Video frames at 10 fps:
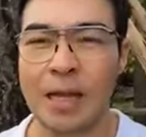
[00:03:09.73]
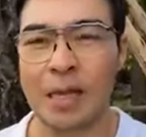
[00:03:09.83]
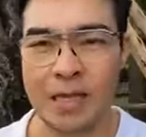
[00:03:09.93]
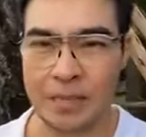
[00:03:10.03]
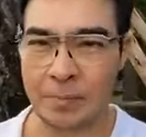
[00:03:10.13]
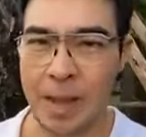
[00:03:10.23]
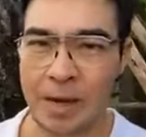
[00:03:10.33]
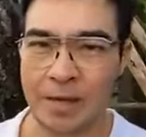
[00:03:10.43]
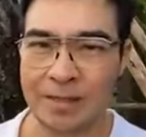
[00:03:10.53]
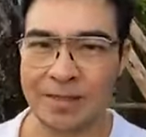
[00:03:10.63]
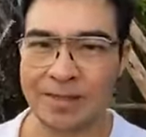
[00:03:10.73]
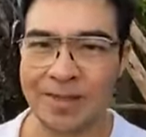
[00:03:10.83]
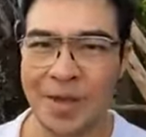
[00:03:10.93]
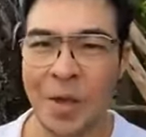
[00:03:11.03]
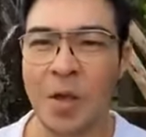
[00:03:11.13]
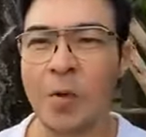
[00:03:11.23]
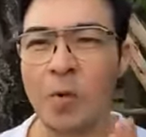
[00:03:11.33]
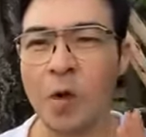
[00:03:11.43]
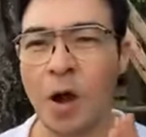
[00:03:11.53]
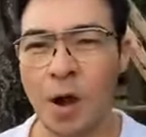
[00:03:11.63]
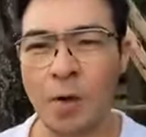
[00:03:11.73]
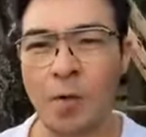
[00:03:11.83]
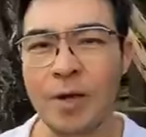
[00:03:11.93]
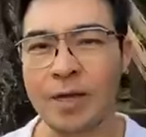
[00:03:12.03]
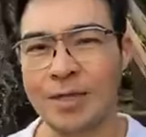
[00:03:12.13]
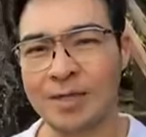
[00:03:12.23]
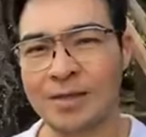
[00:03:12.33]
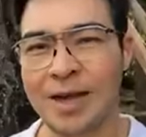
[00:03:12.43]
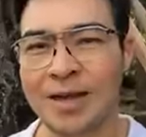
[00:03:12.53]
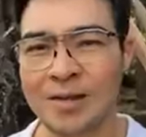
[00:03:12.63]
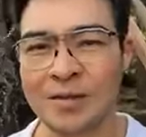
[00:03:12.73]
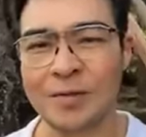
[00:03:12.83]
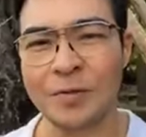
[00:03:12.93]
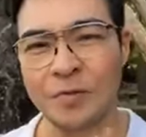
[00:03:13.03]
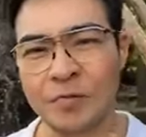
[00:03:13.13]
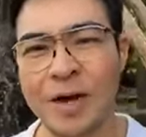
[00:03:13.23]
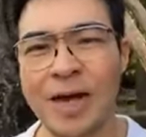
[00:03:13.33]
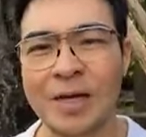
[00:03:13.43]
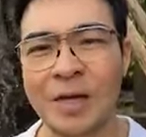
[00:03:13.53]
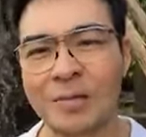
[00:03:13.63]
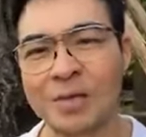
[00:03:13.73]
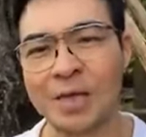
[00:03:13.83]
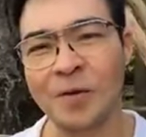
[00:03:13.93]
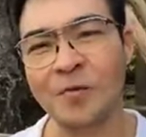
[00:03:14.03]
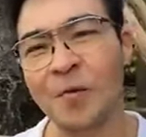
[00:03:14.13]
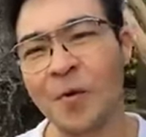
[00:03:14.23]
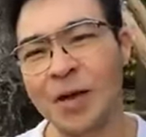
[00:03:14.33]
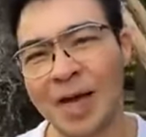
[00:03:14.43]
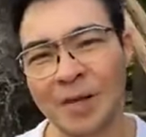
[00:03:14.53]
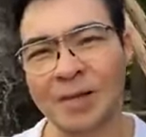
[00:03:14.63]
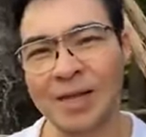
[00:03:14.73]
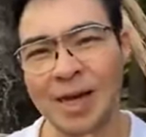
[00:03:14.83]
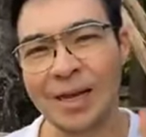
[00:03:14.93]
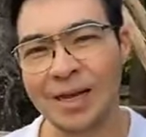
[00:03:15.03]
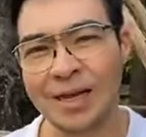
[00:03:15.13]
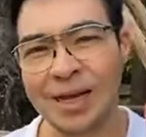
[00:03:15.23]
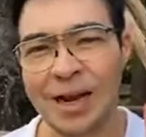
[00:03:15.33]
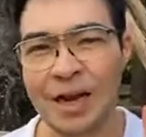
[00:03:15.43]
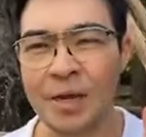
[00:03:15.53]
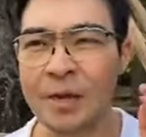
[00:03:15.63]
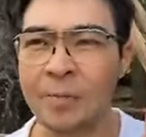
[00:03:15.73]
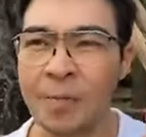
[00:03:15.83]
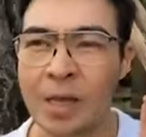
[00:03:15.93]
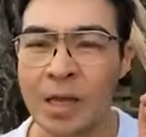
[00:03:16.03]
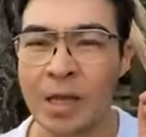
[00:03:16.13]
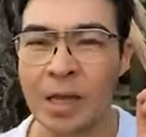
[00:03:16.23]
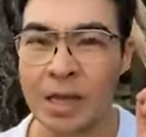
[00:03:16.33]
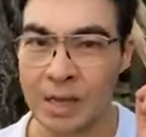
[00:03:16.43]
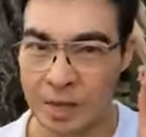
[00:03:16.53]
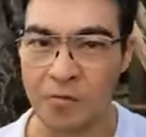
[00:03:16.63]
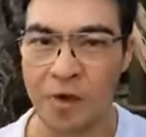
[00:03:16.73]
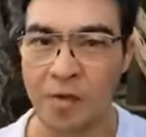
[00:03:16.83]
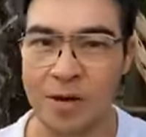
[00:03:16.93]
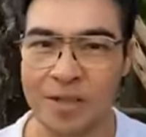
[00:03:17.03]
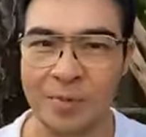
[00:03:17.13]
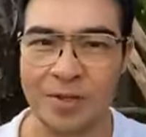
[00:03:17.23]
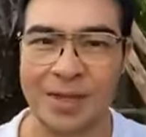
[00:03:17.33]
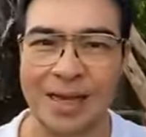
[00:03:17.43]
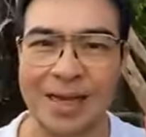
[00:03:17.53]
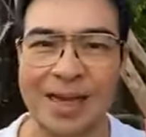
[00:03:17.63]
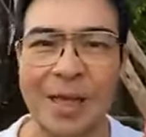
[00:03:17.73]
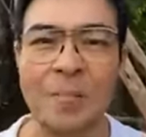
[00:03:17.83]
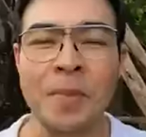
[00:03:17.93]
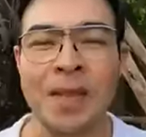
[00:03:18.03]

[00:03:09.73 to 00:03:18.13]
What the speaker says: in his palace. He would always try to find himself going outside in a garden, in the forest most likely,